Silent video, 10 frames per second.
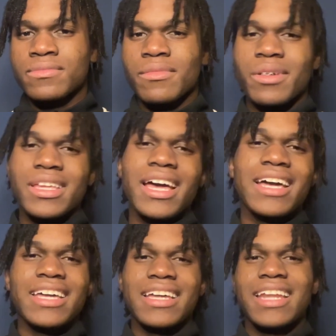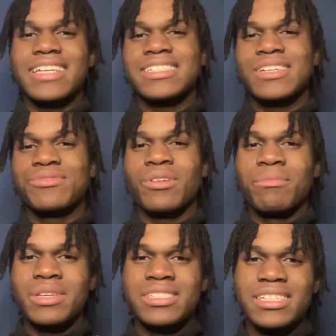But yeah, again, that's it from
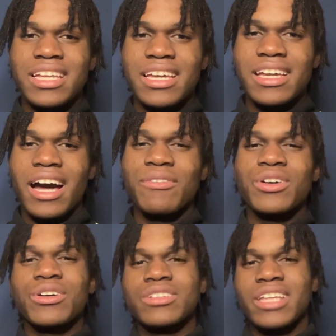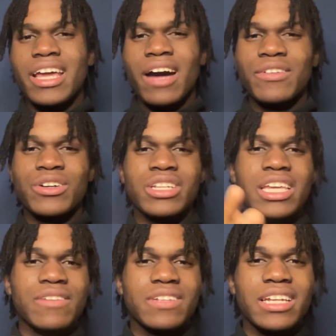me today. Have a good day, have a good
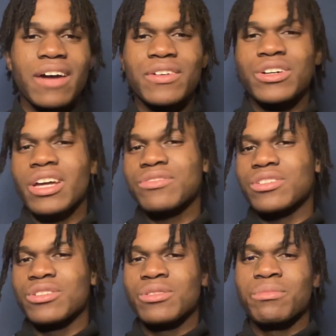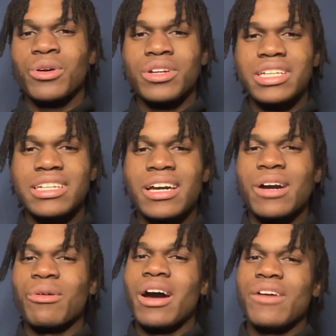evening, have a good afternoon, morning,
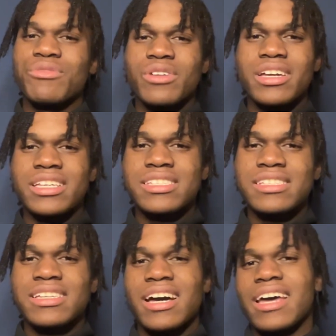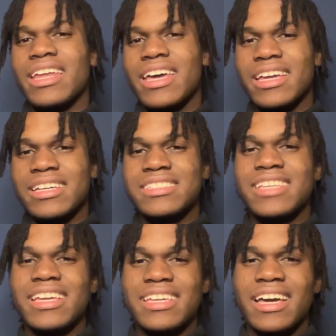whatever it is. And hey,
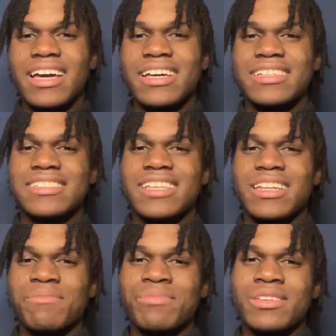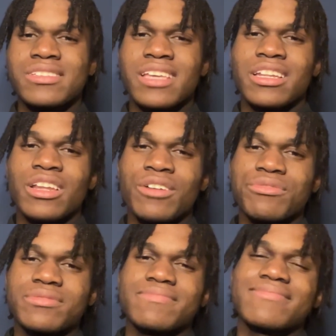take care. Sending peace and love.